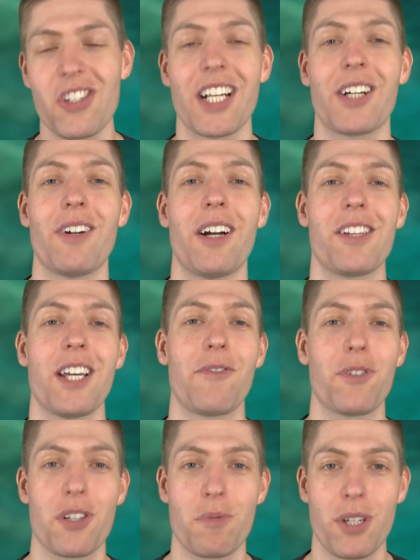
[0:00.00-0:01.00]
Stick around to the end
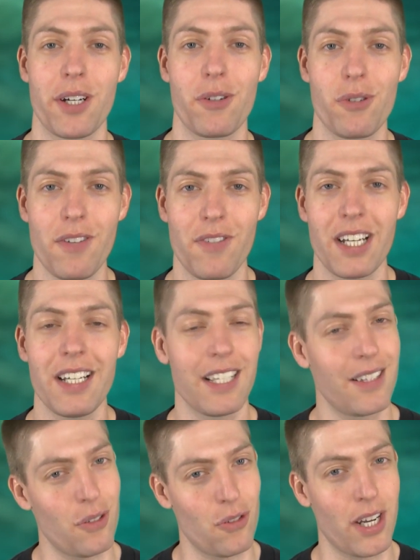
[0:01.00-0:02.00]
for some secret trivia,
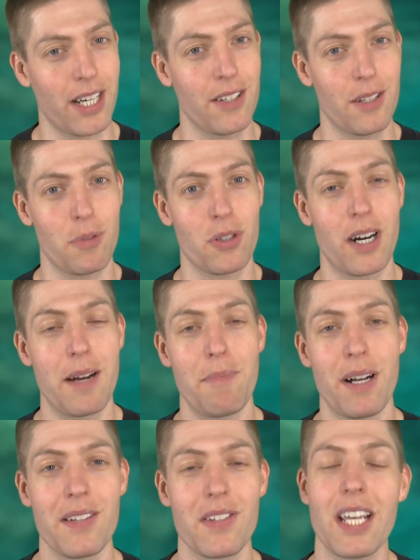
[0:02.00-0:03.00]
hit those like and subscribe
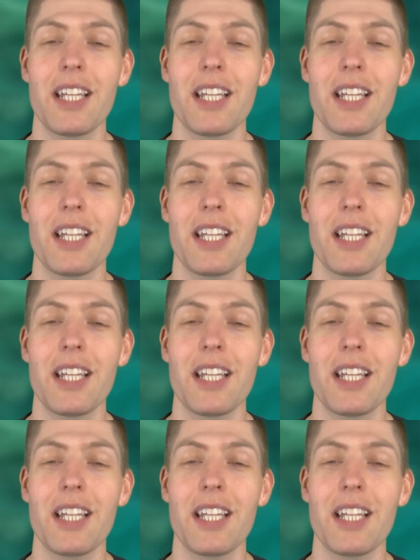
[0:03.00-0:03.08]
buttons,